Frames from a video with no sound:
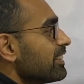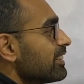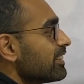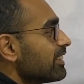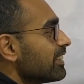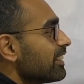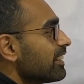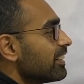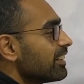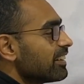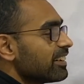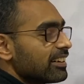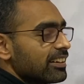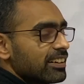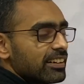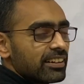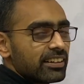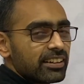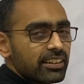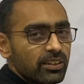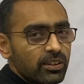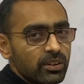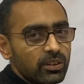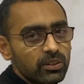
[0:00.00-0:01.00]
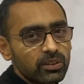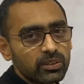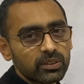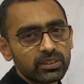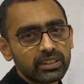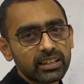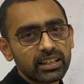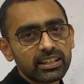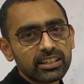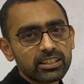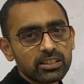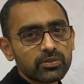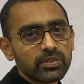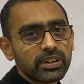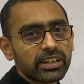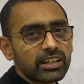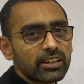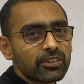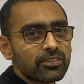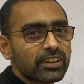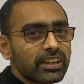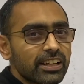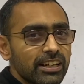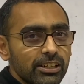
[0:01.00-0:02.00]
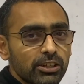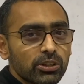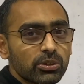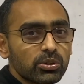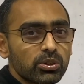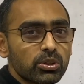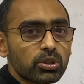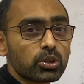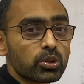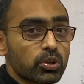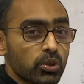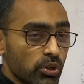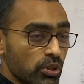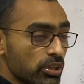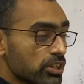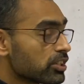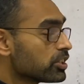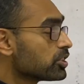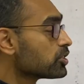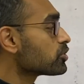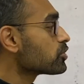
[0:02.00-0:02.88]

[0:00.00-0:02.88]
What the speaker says: then it's very difficult to grow.